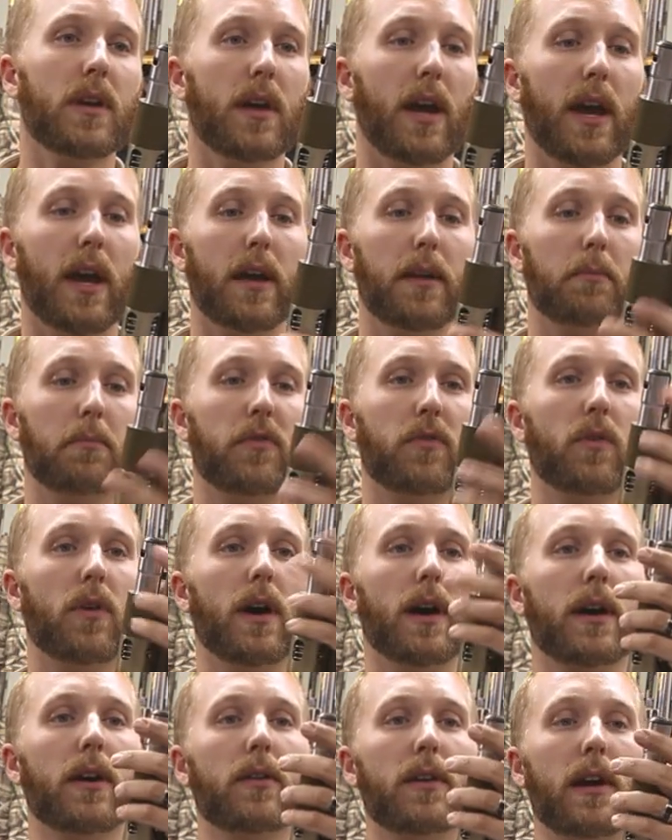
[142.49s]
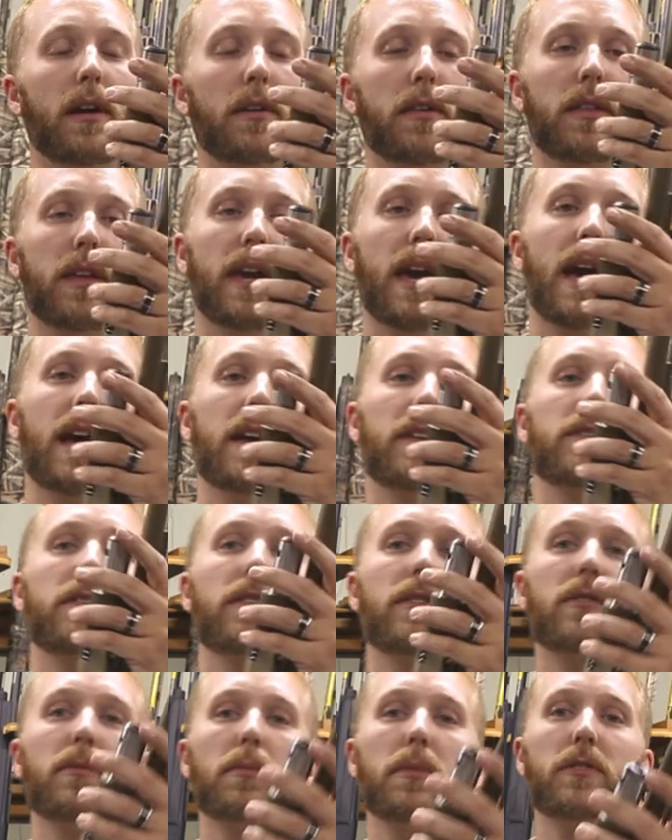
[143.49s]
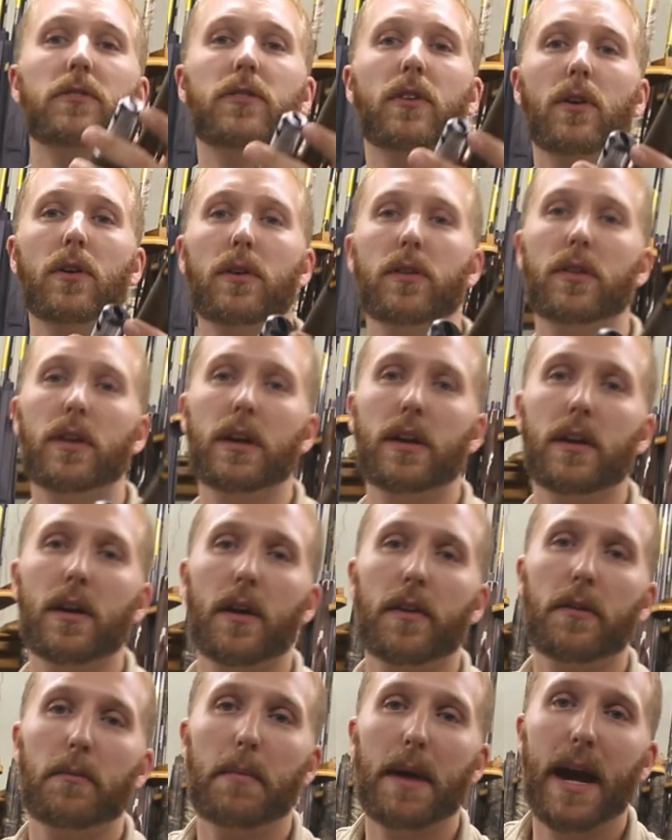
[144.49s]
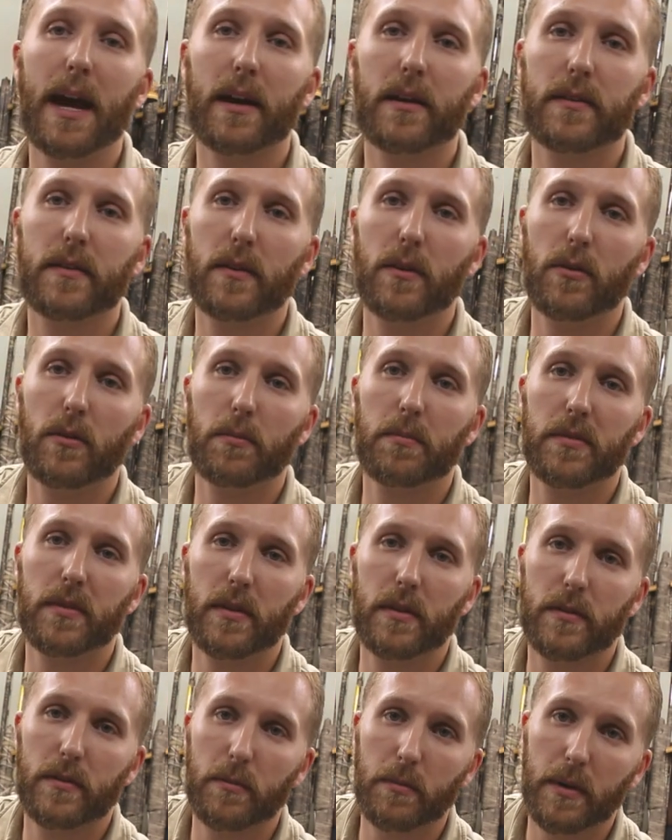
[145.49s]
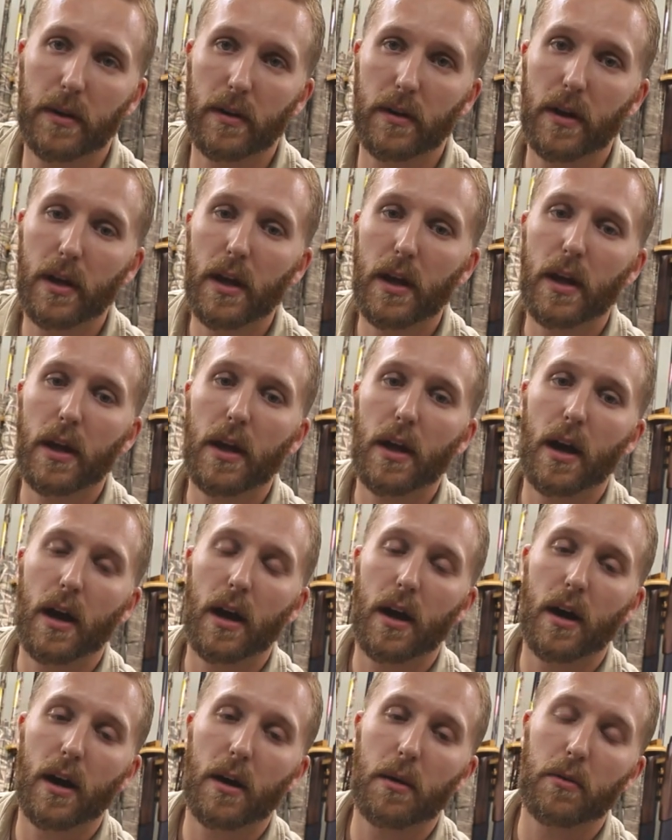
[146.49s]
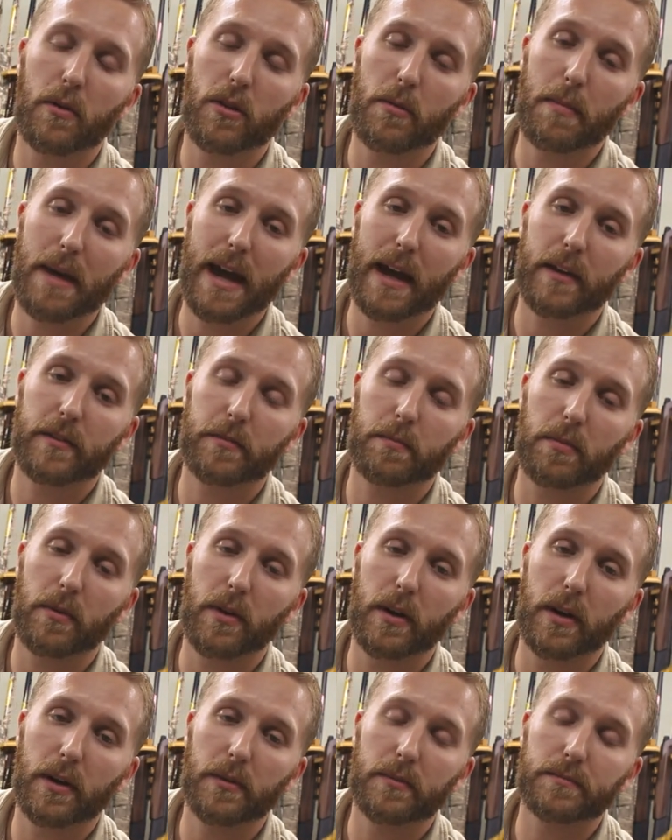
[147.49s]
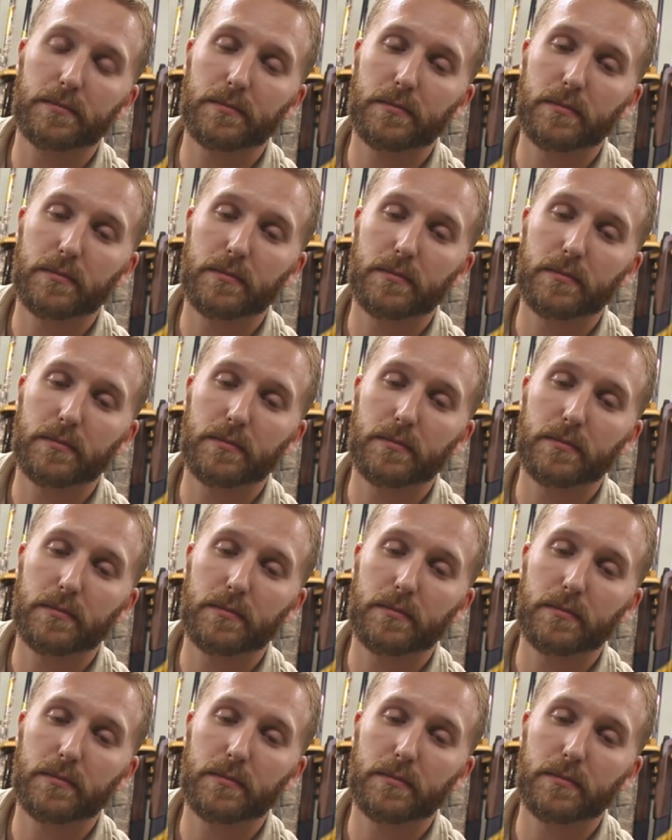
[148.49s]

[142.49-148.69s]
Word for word: And before I go down to the gas system, let me show you the mag tube system here, or the mag spring.